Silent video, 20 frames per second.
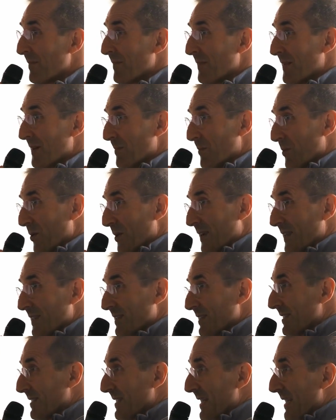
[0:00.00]
the
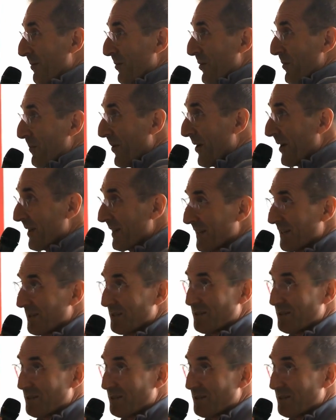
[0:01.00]
mortgages that were bought at a